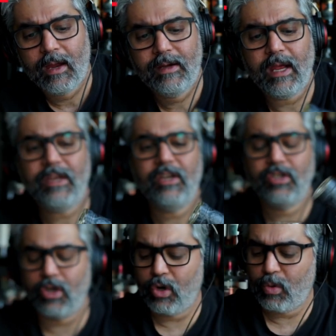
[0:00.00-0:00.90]
10 years
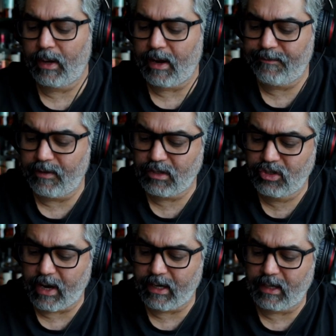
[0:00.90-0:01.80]
ago, when I first
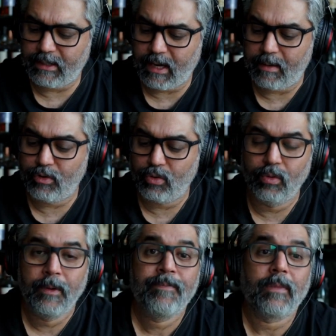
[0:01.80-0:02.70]
drank a
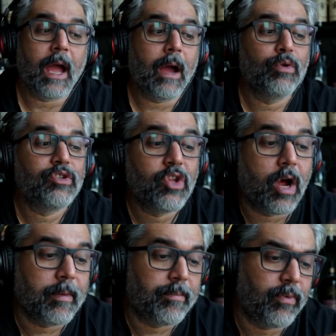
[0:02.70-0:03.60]
TAMDHU, I was
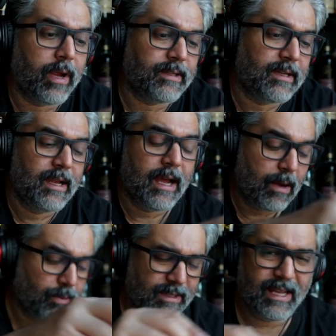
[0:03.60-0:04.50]
not impressed.
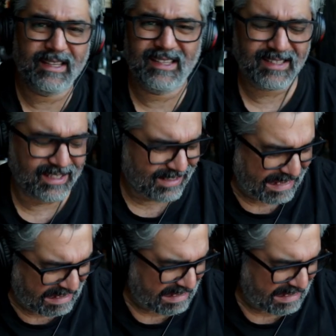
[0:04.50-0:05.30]
I was like, this is